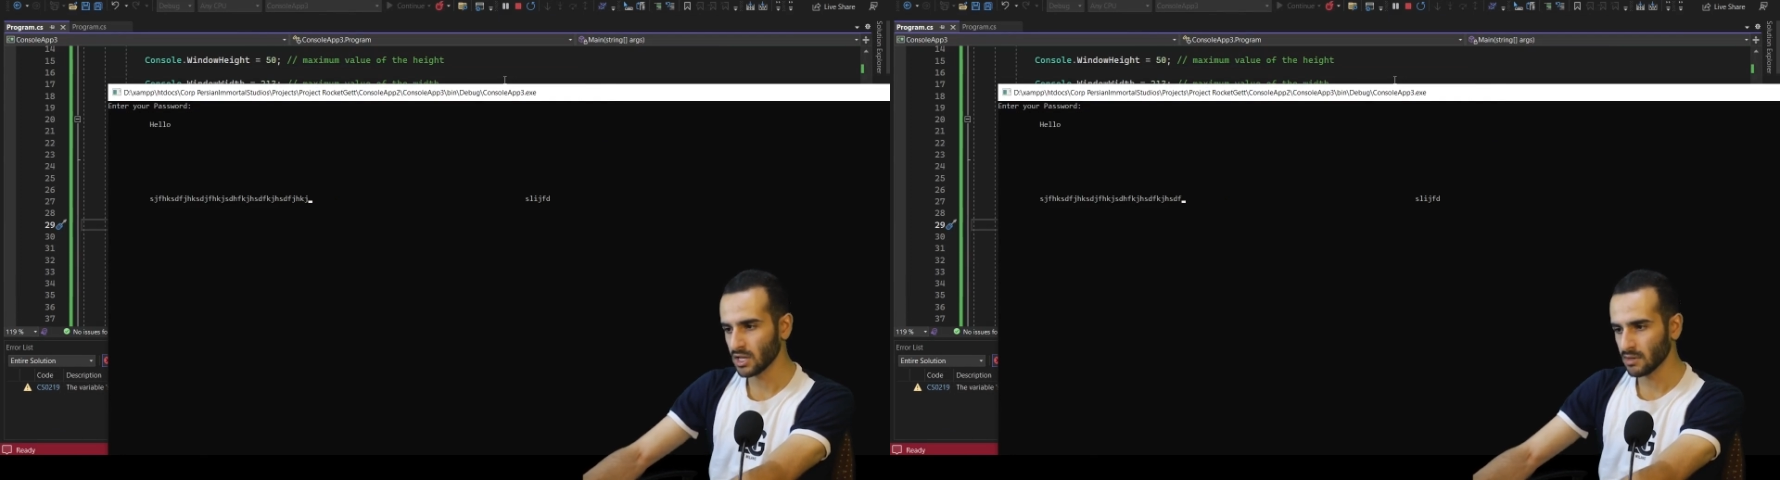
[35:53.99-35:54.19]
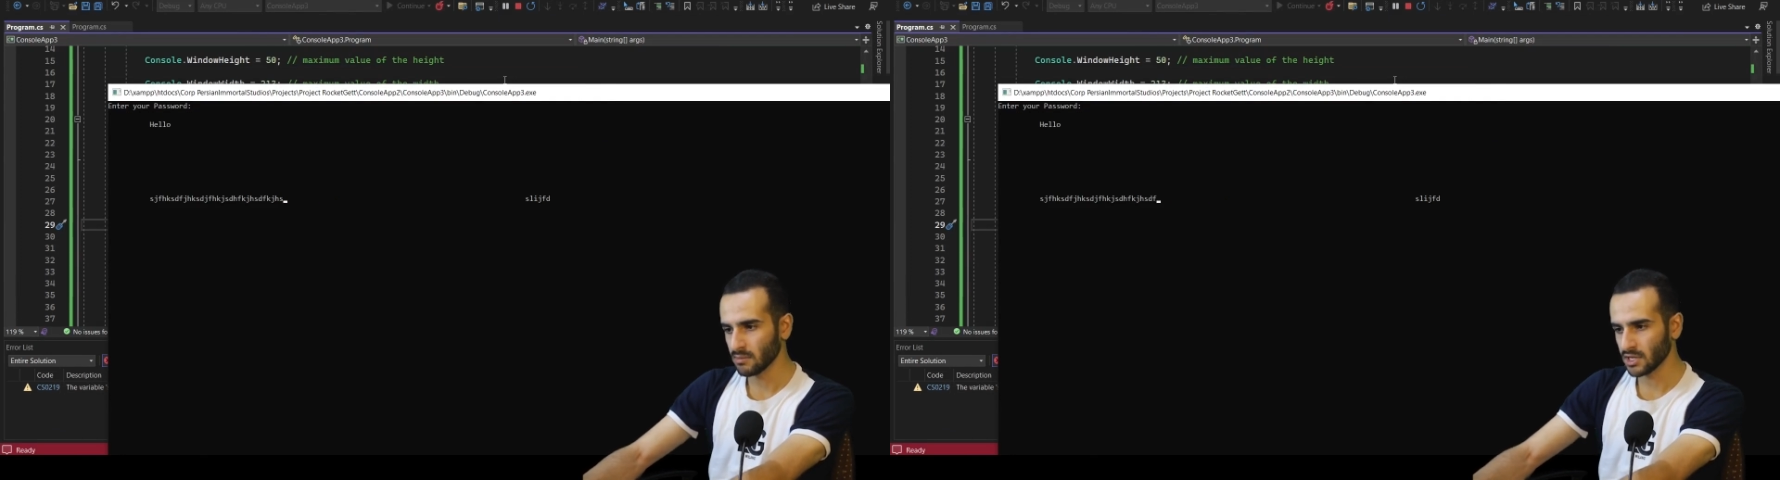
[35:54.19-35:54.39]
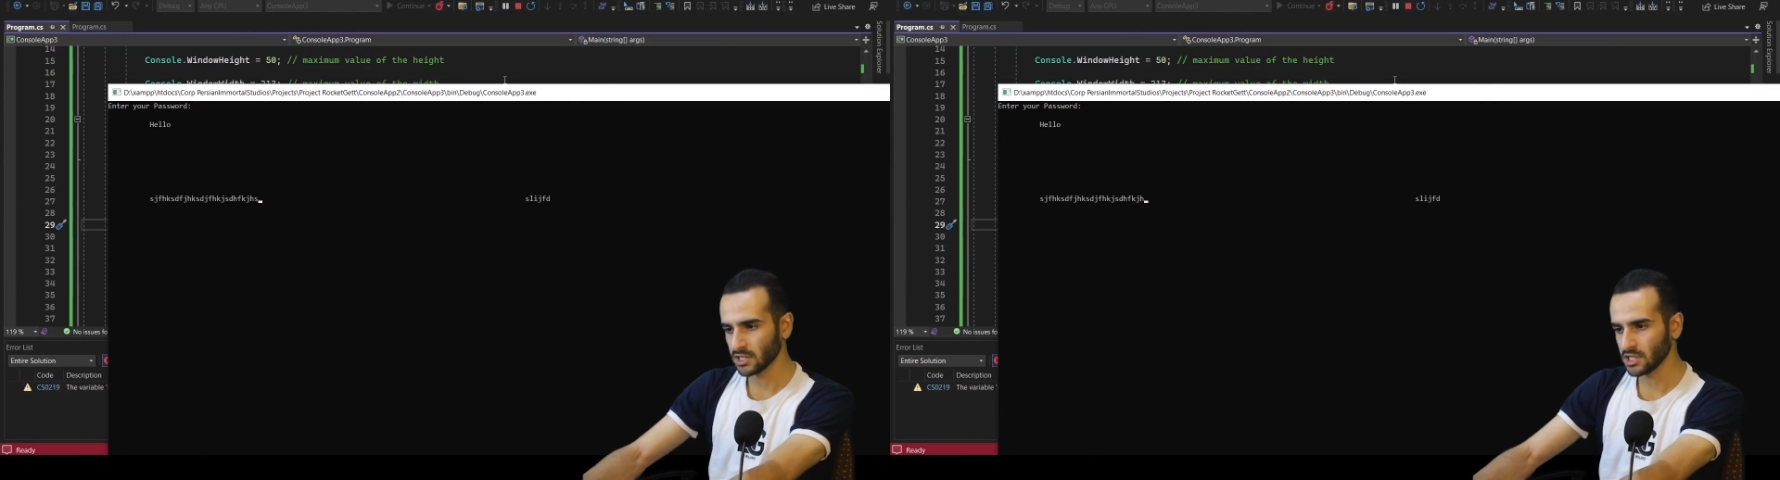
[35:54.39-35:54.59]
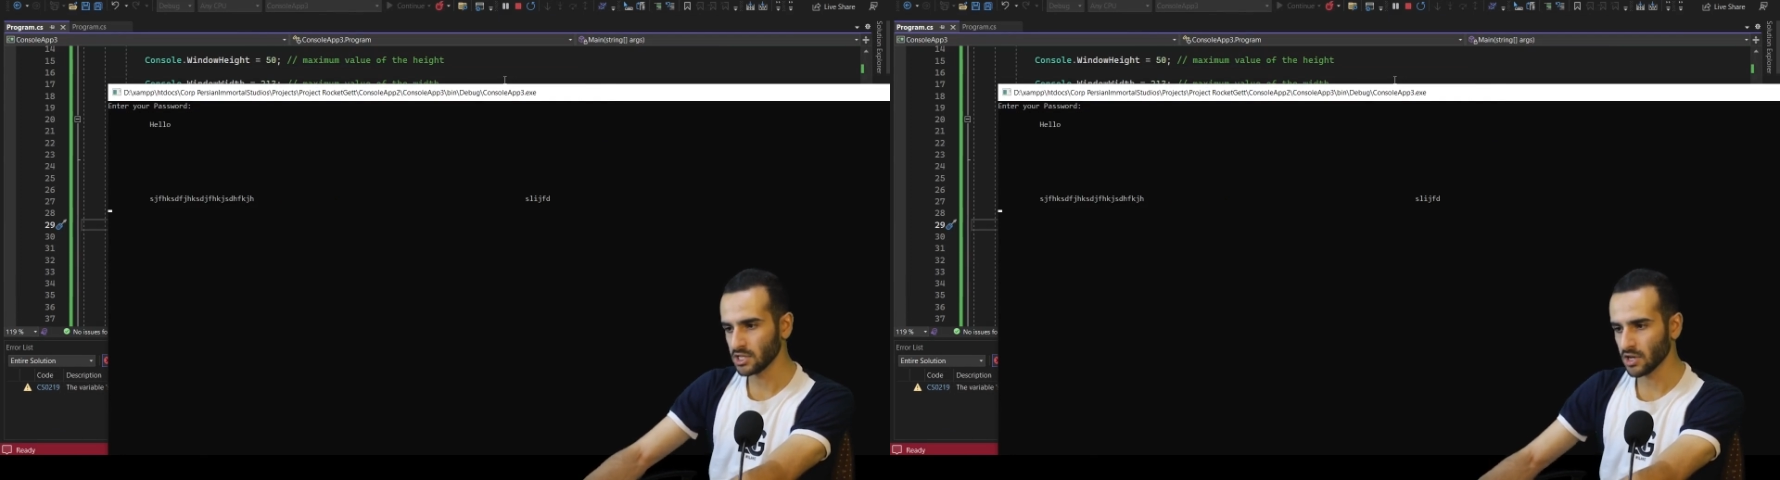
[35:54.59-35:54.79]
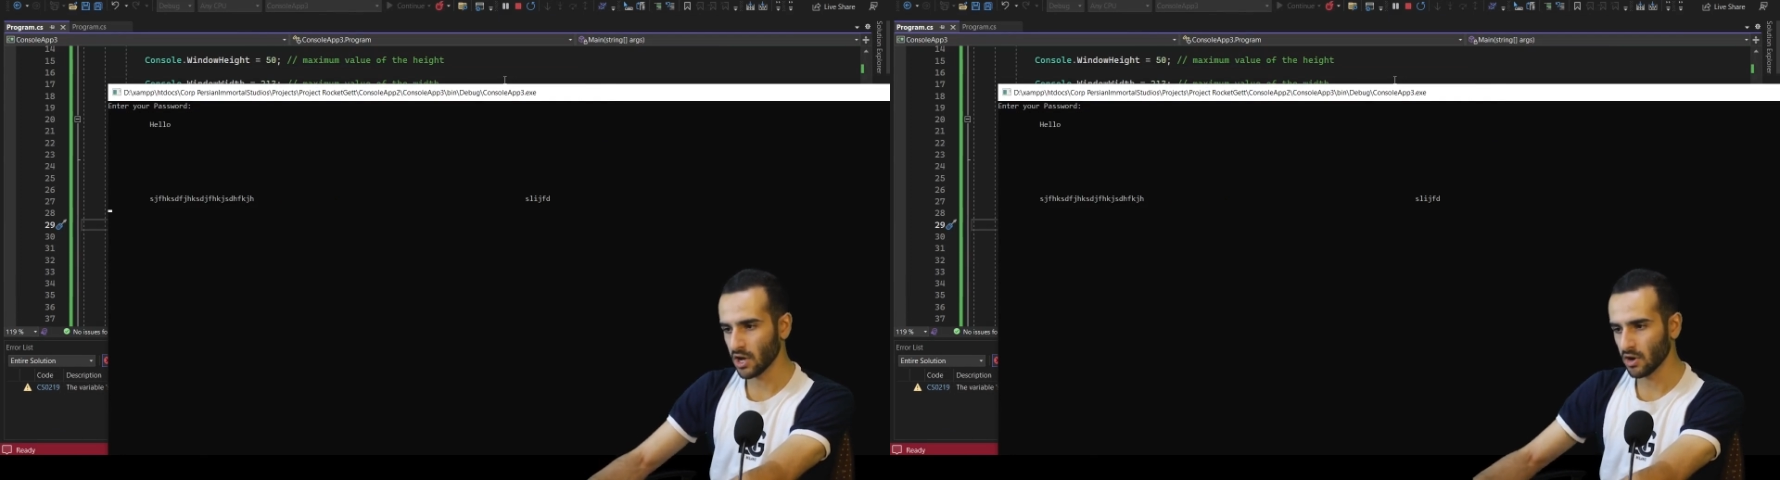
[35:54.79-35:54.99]
but
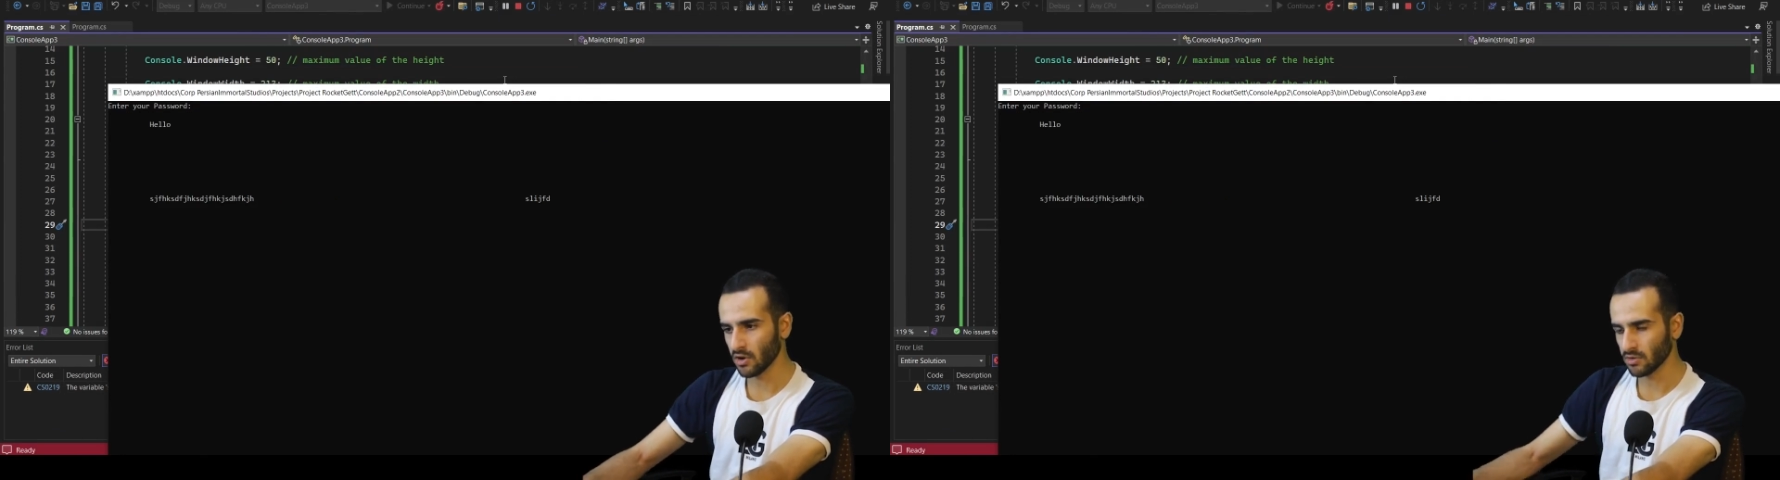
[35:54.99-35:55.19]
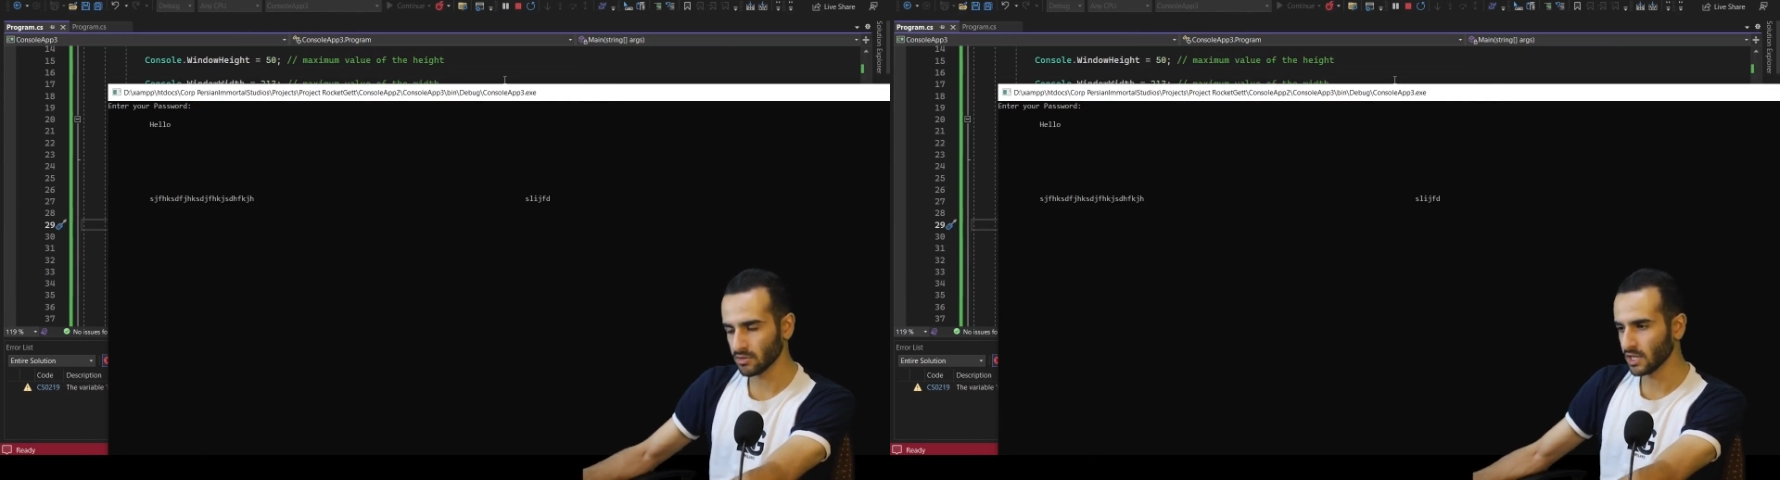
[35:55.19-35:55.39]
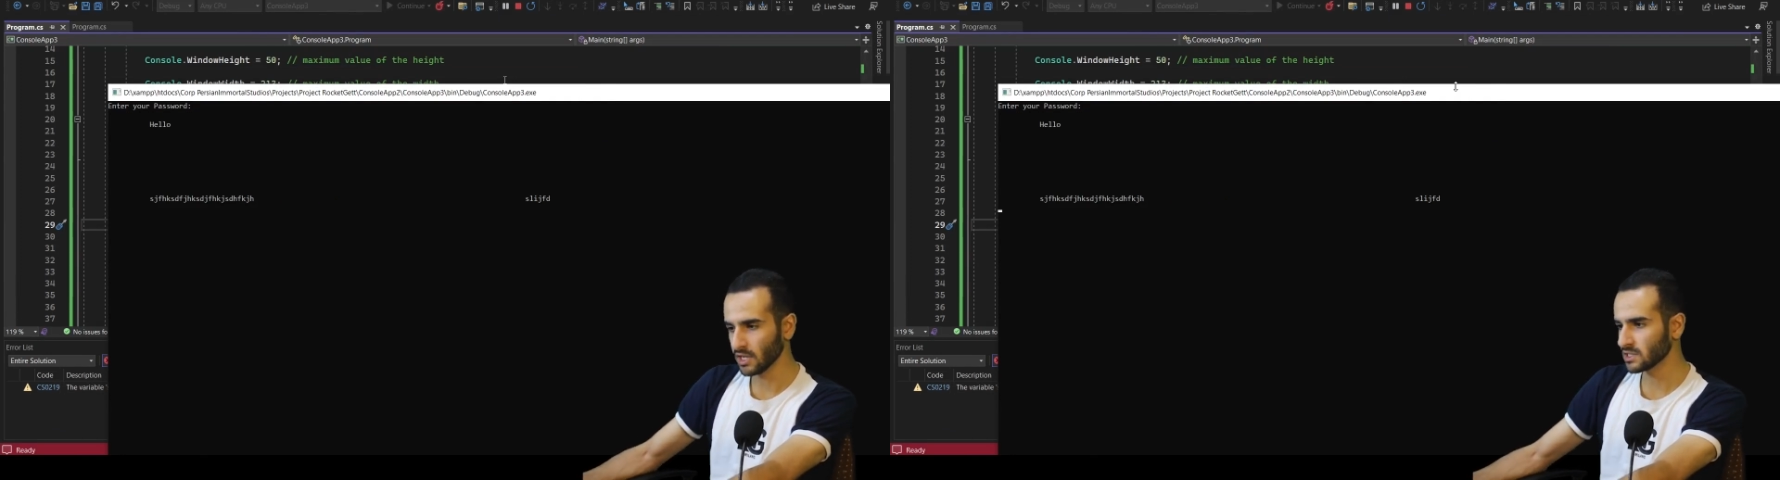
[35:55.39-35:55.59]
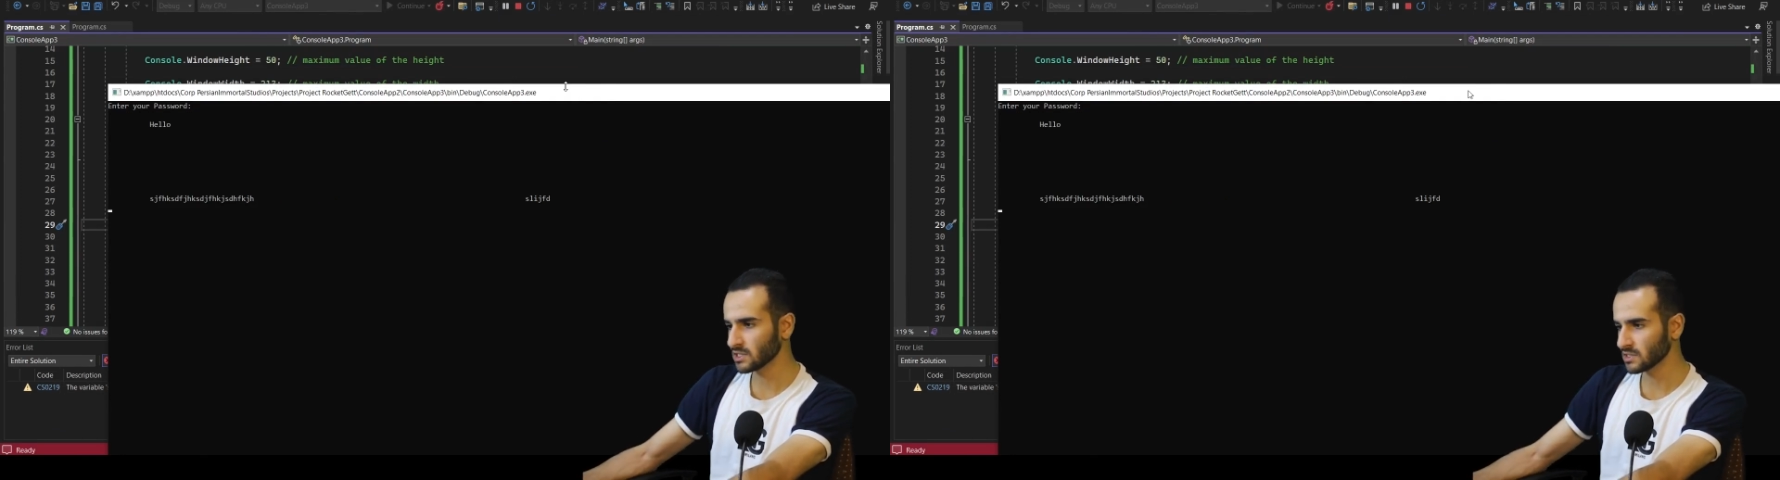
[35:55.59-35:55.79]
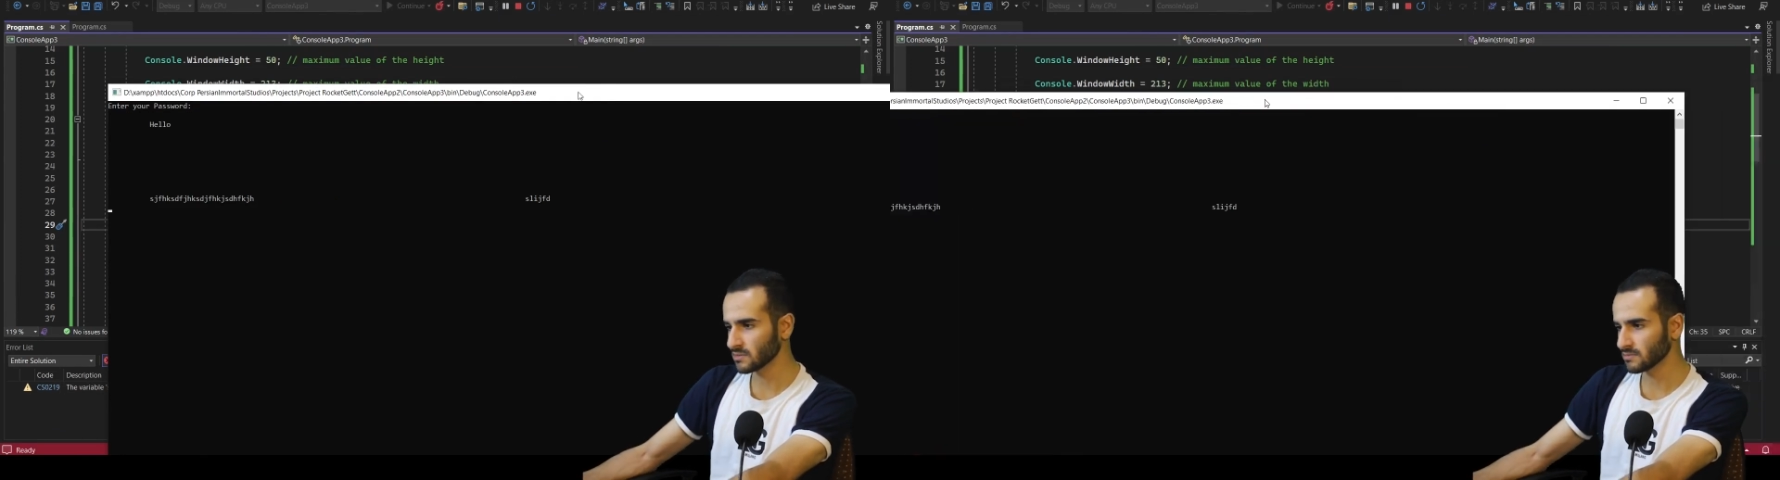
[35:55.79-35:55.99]

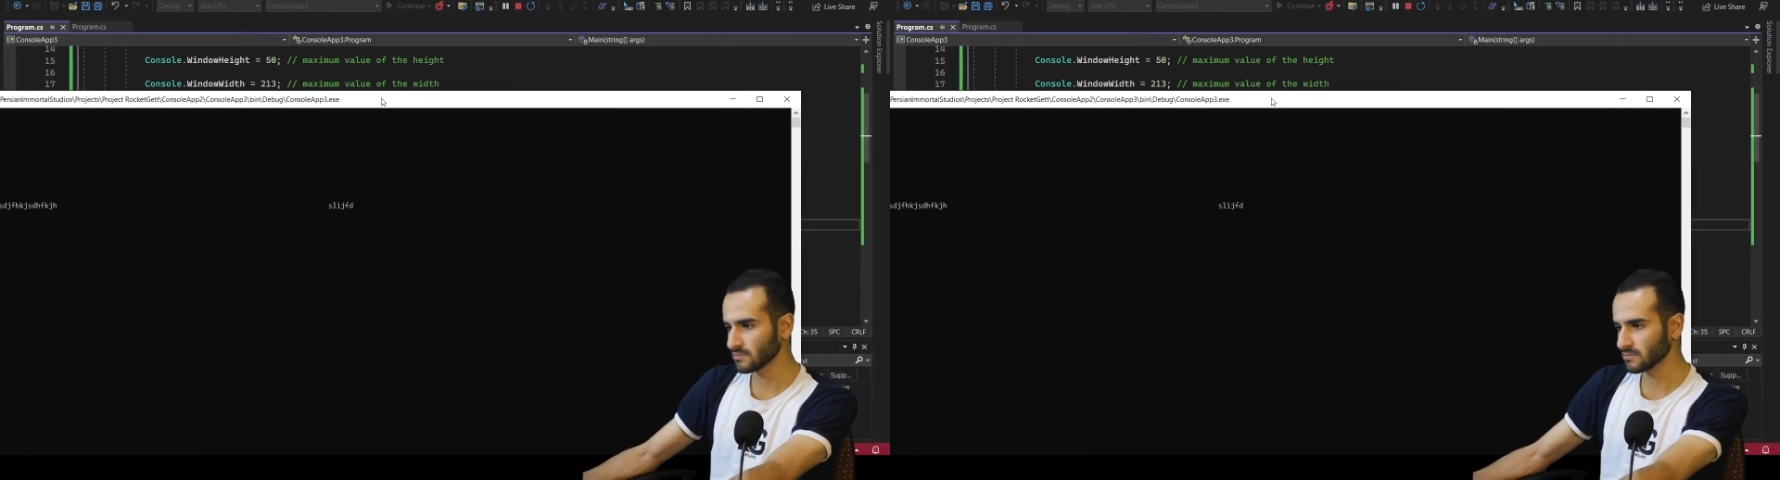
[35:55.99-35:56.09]
it's